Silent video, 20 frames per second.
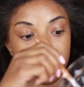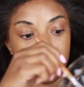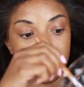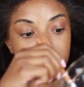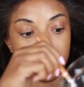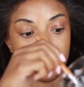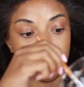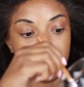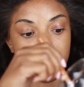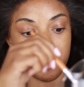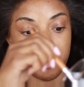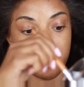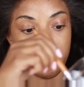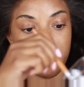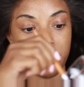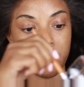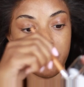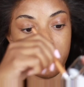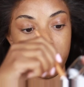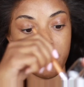the
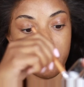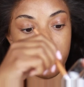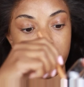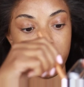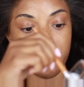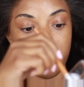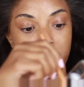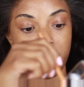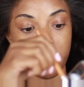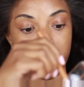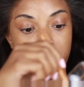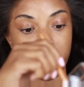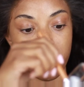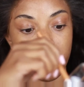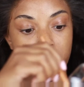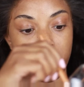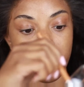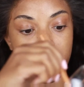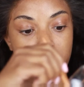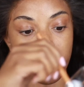bolt hold. I'm going to
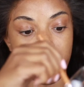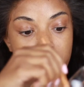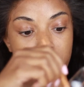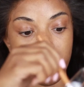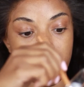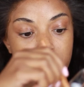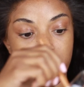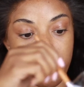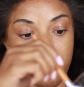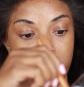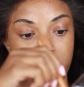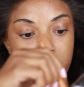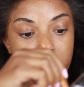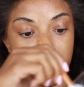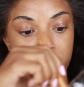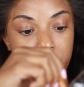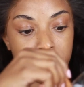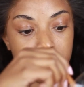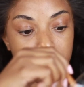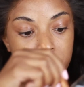be using this.
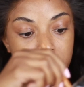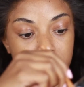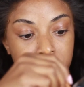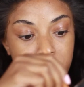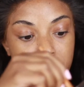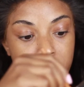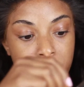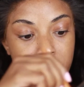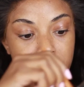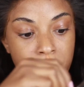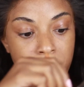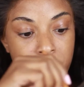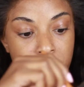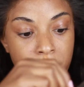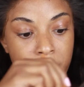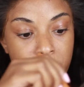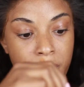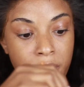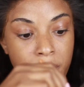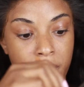So I'm mixing
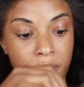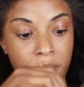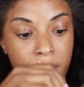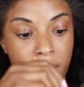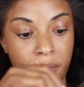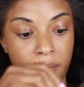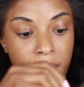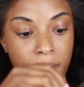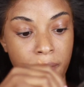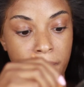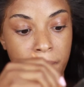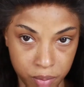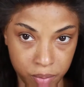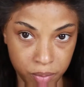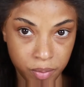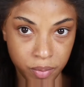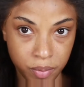together got to be spray